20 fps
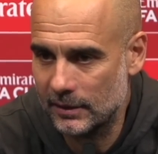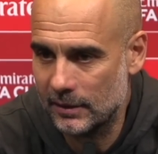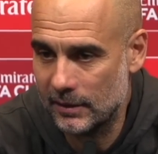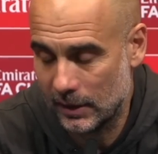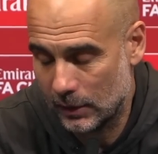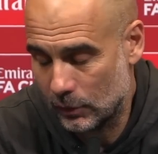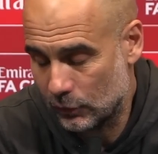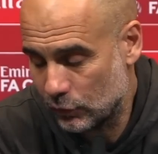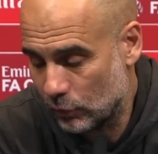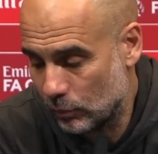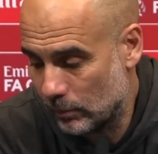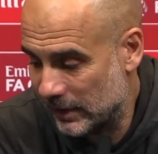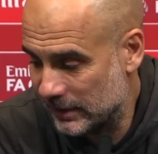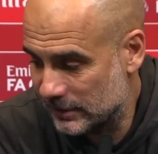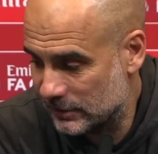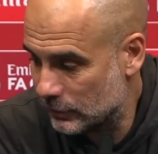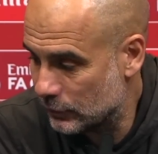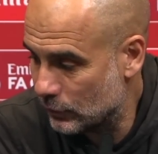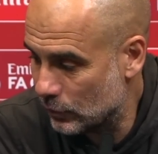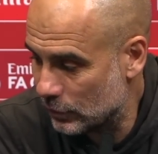Thank you so
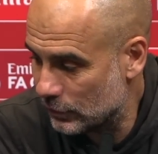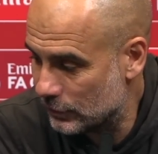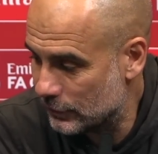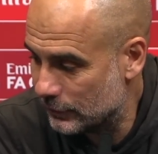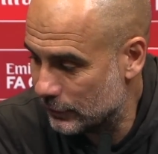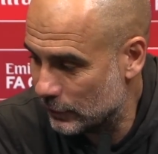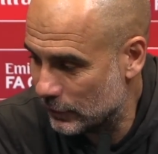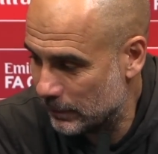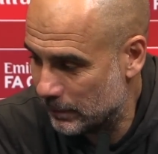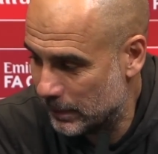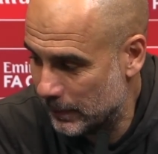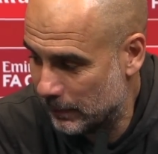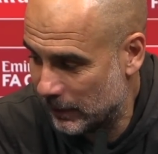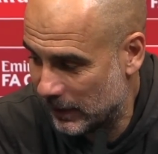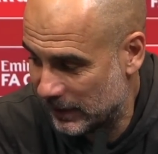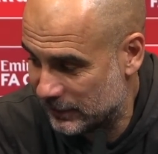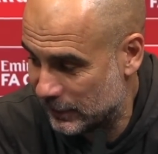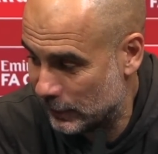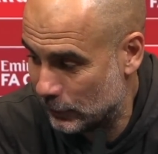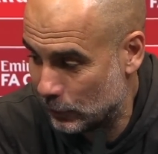much, of course, for the
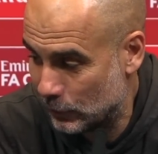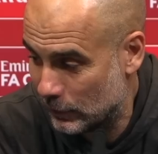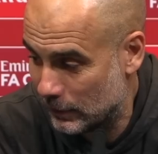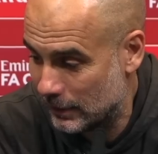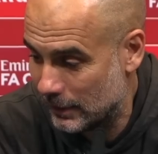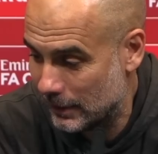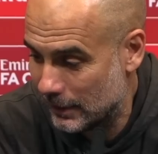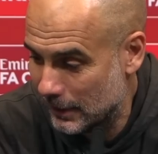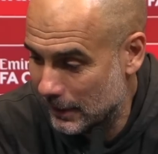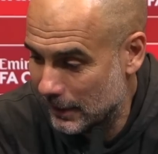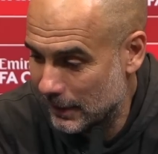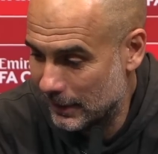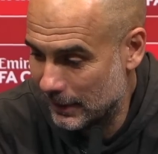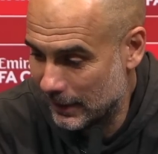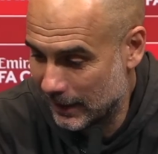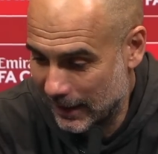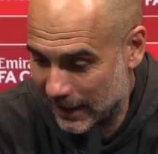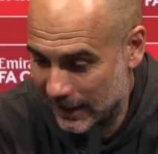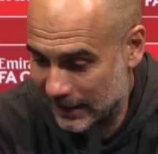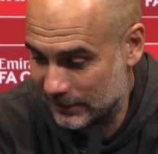people. I said to
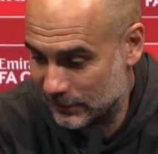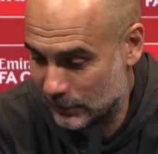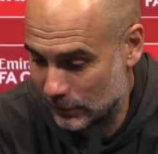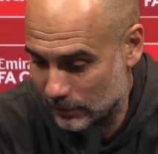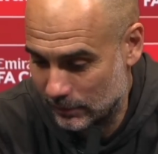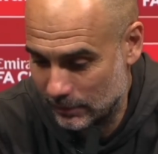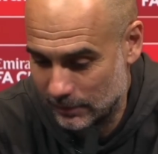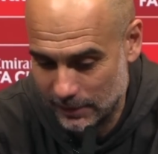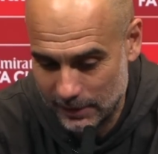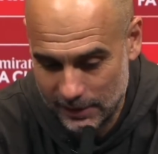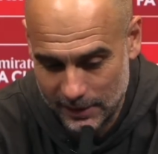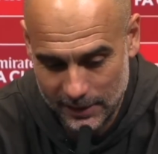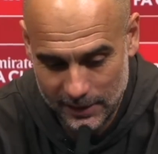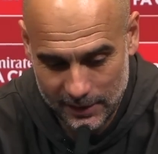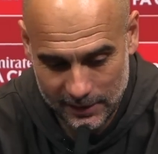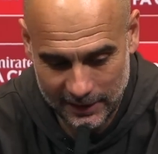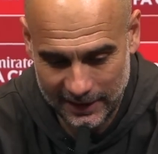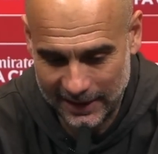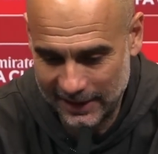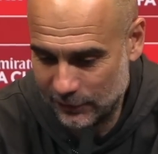the guys, so
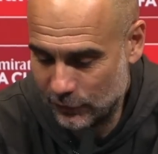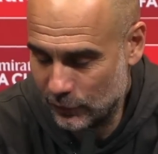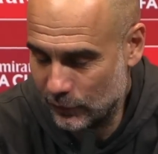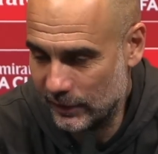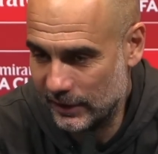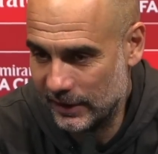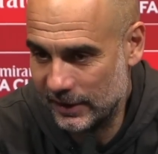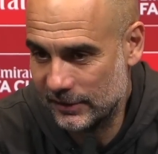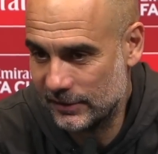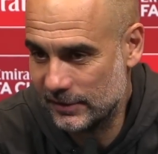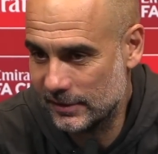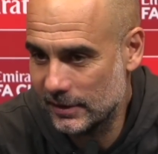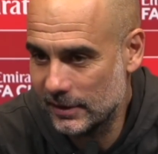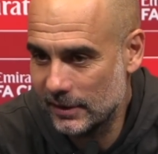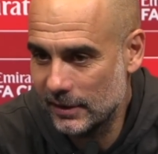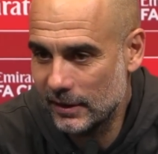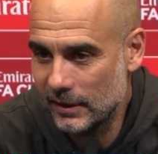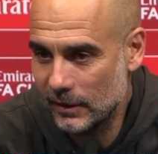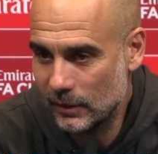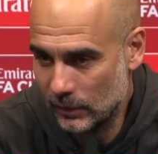the last 3 years,
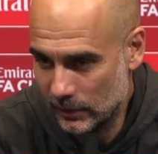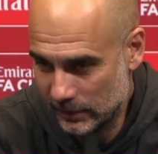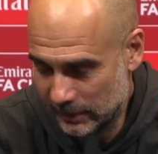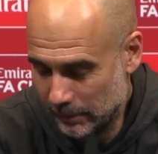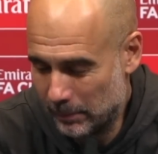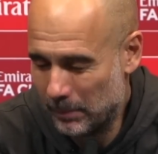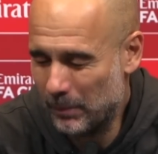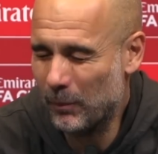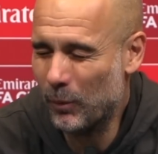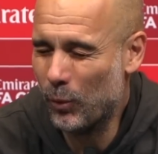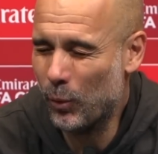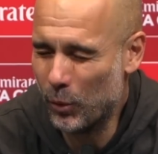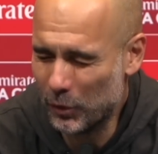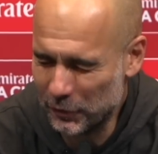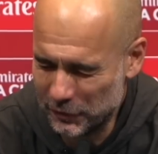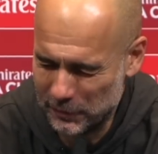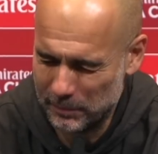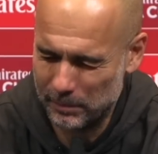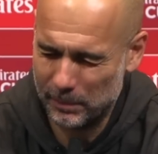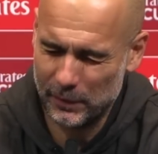the
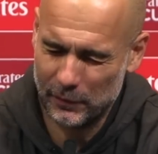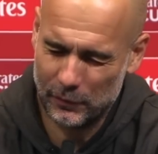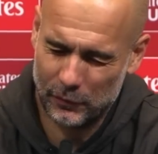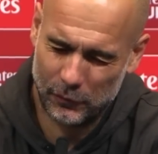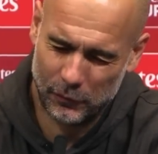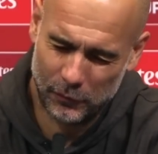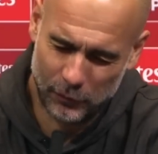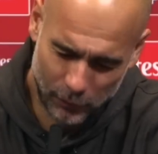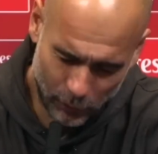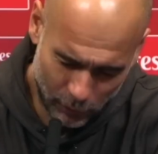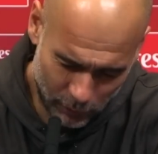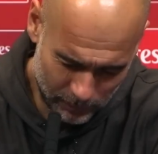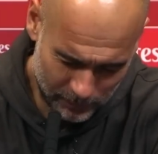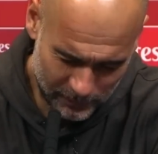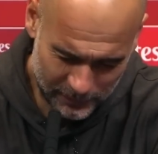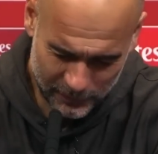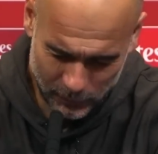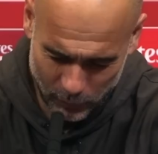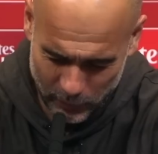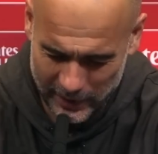worst
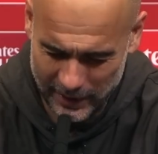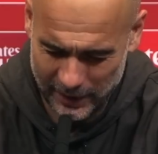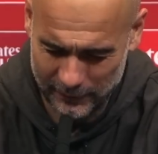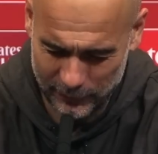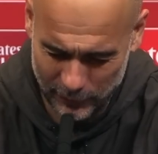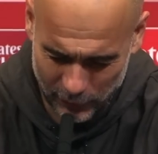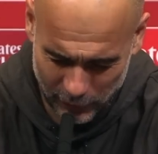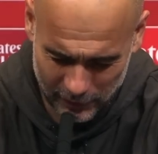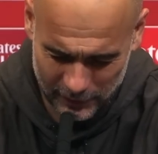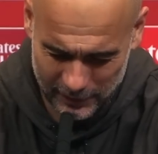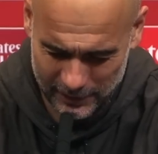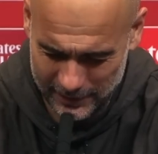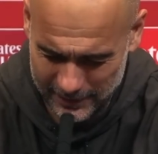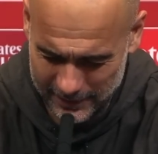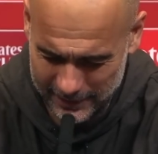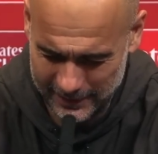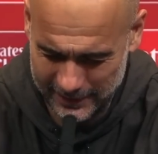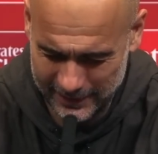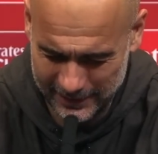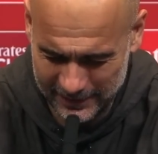performance we have done
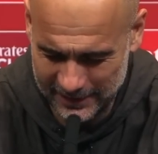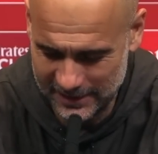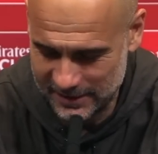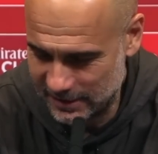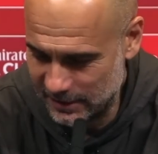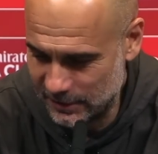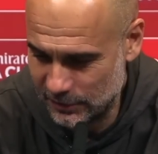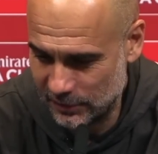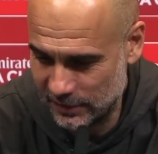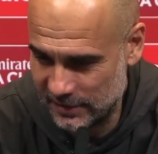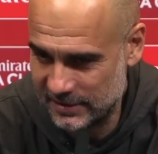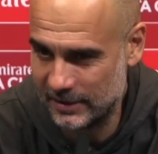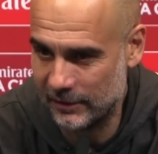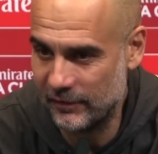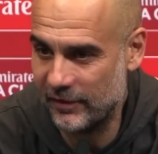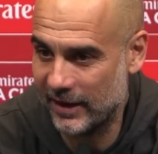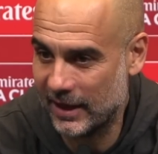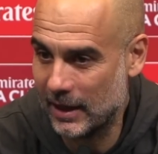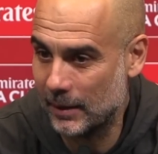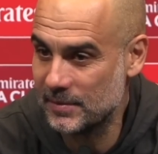in the season is
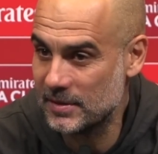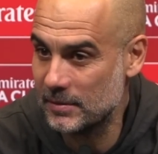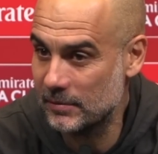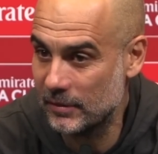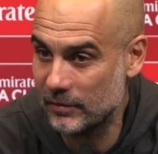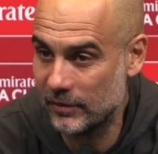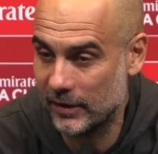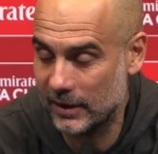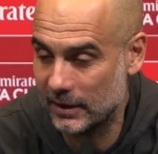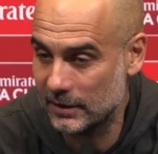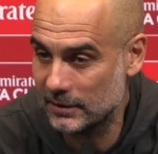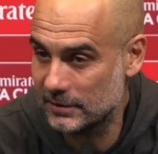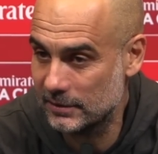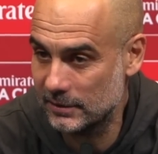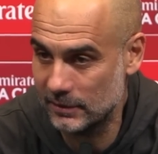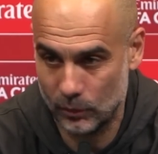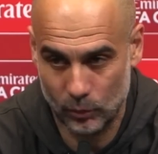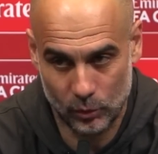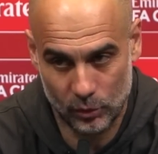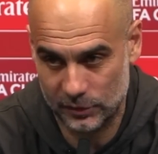FA Cup semifinals,
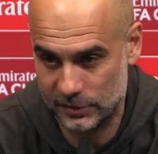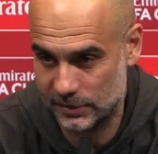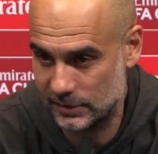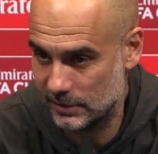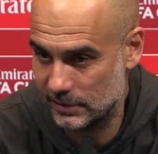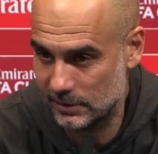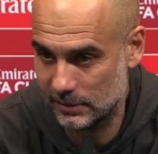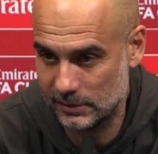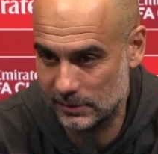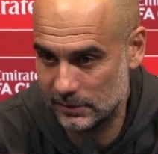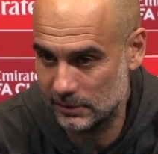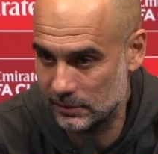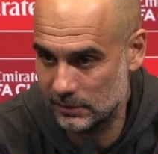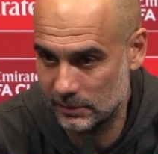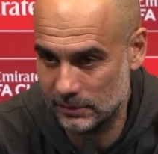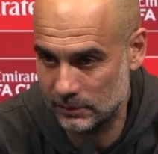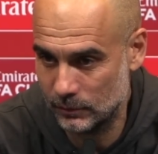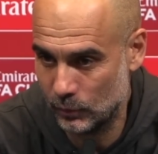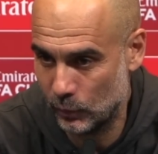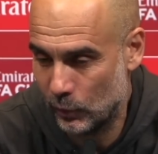the worst.
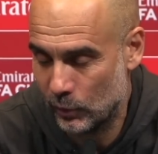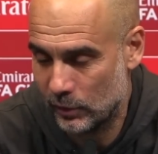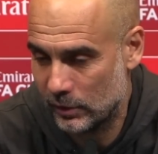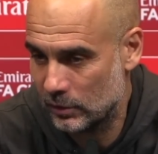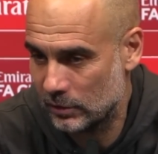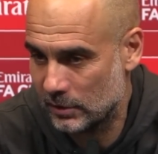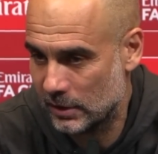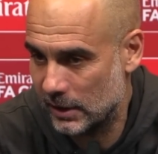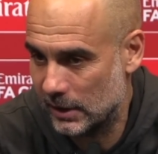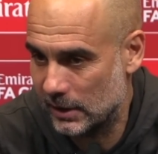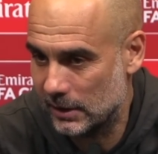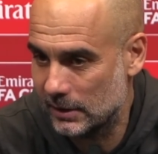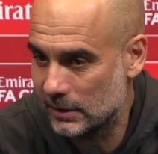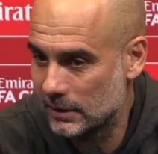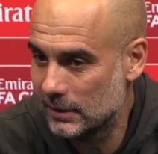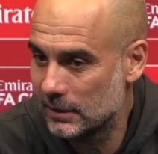We were not here.